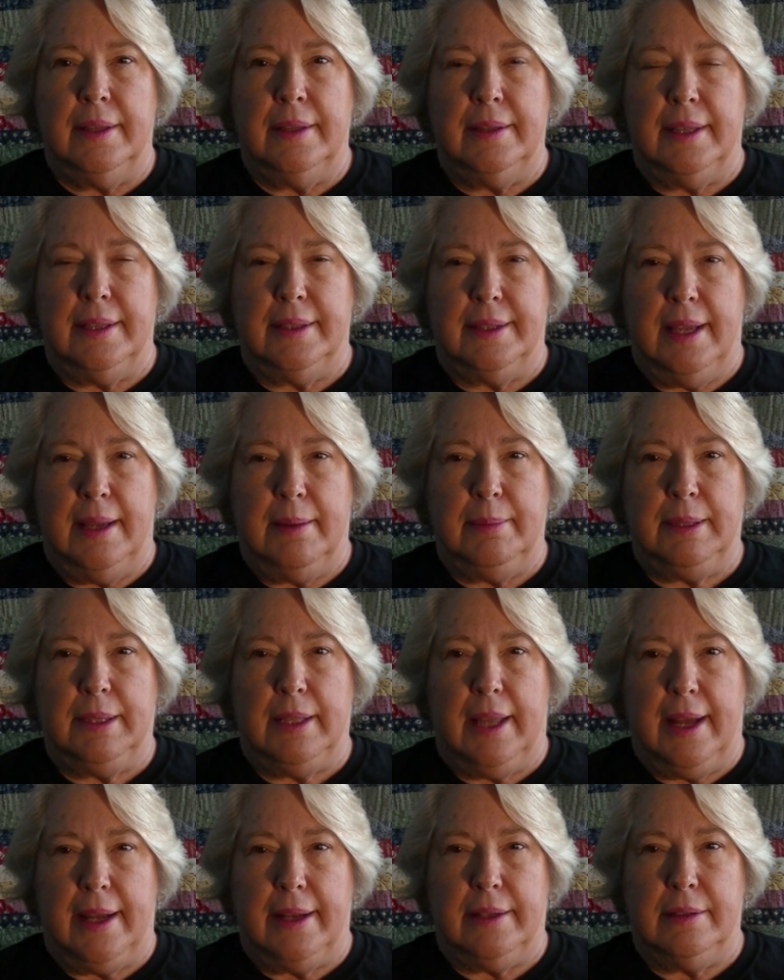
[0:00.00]
that they would
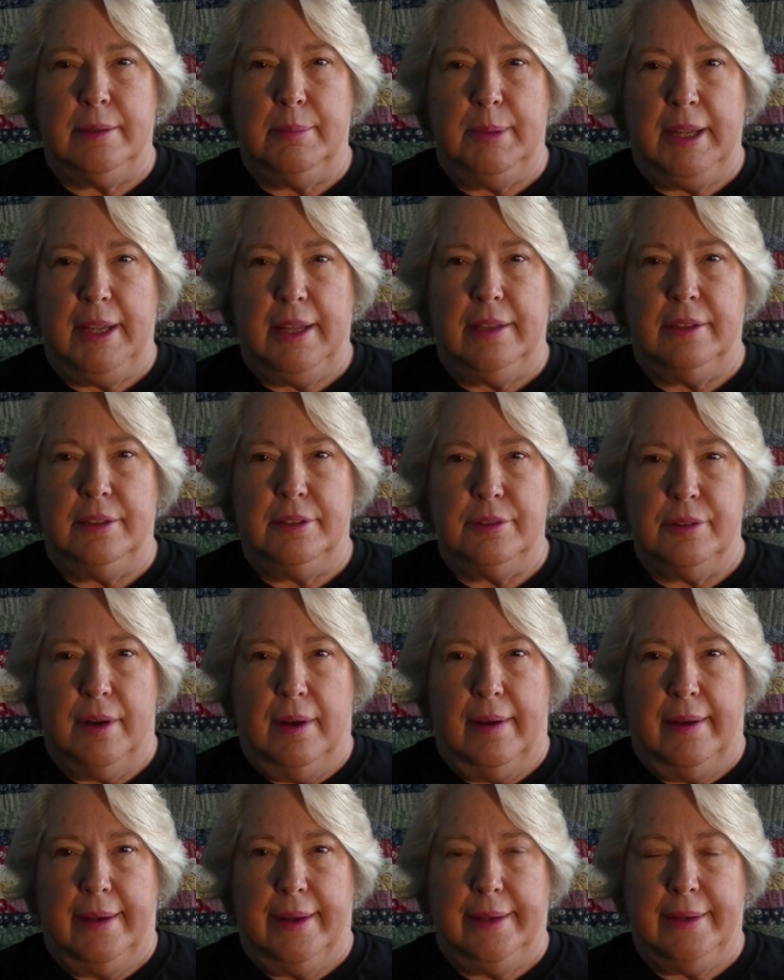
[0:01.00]
like to be in the
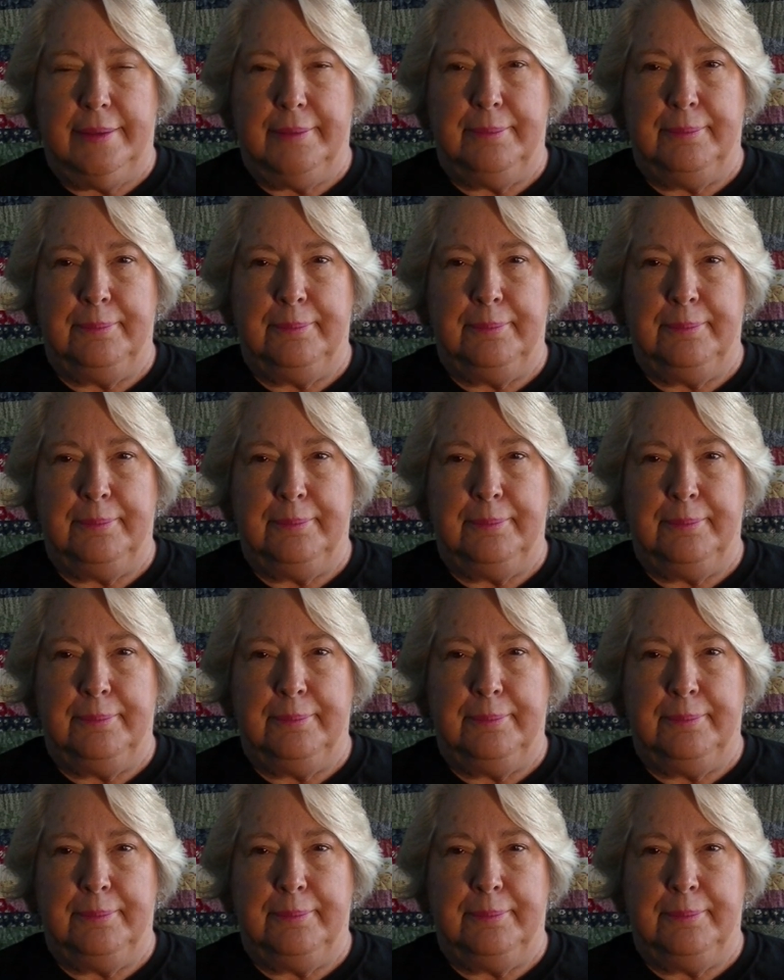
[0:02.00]
drawing.